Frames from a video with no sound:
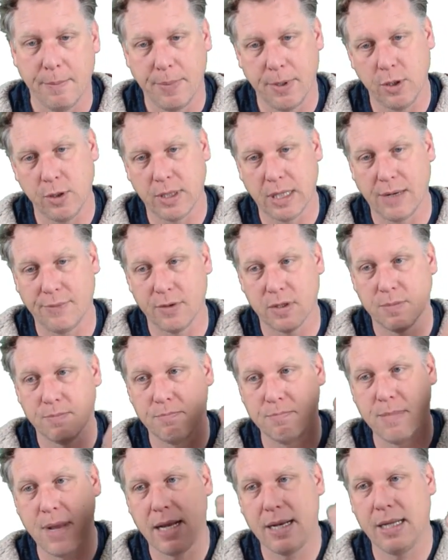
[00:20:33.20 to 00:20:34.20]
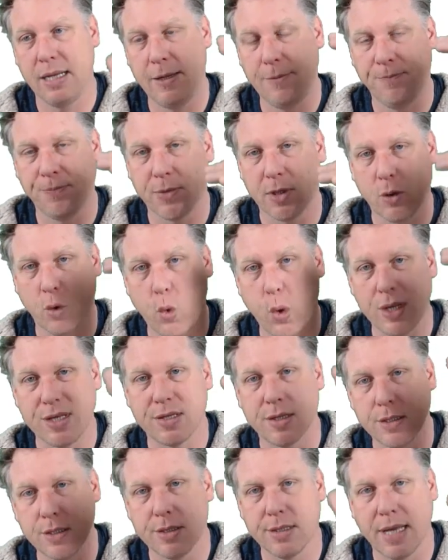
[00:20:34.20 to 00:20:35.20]
but you can have as many
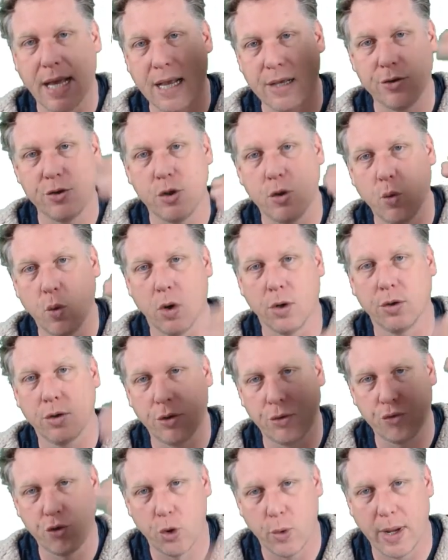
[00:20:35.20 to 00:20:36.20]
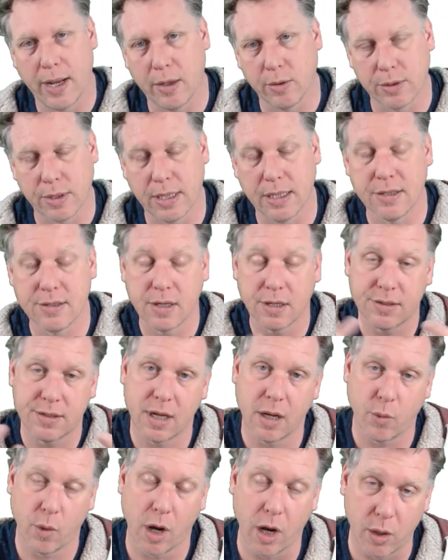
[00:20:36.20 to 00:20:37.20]
quizzes as you want throughout. And as I
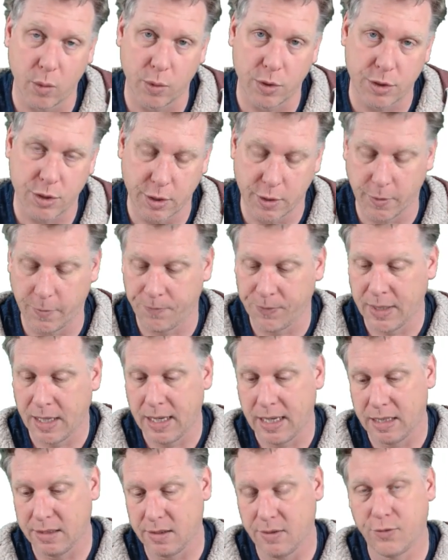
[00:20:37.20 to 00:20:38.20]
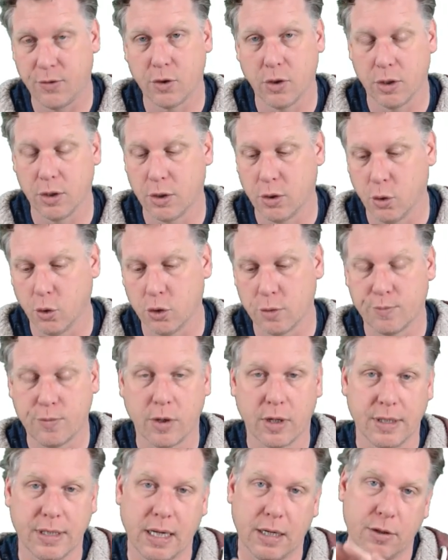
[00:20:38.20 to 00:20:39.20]
say, what I would do is, if you've got your course
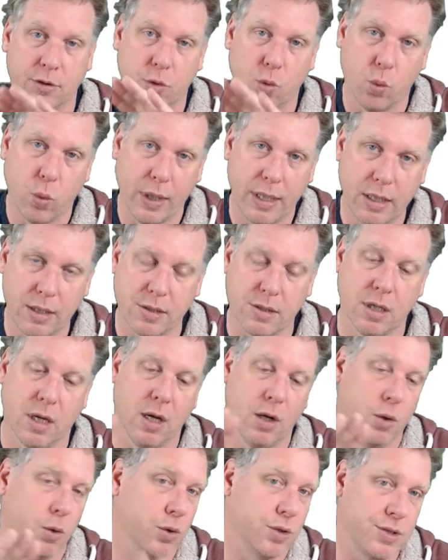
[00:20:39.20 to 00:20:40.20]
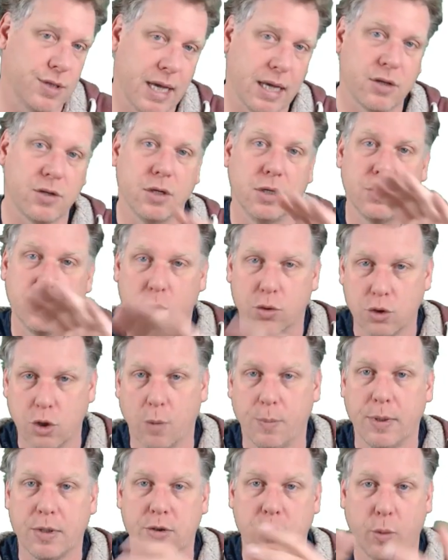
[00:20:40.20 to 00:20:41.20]
broken down into weeks or sections or
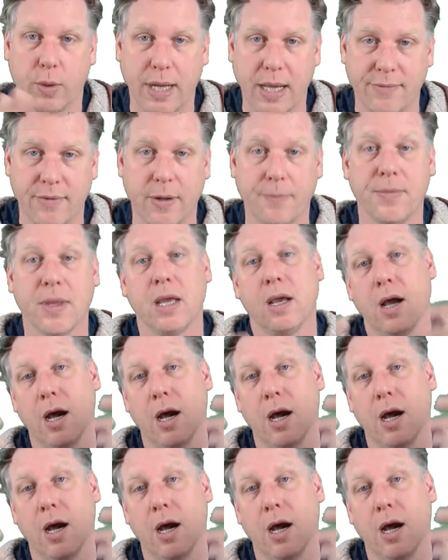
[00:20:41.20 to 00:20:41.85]
topics or whatever,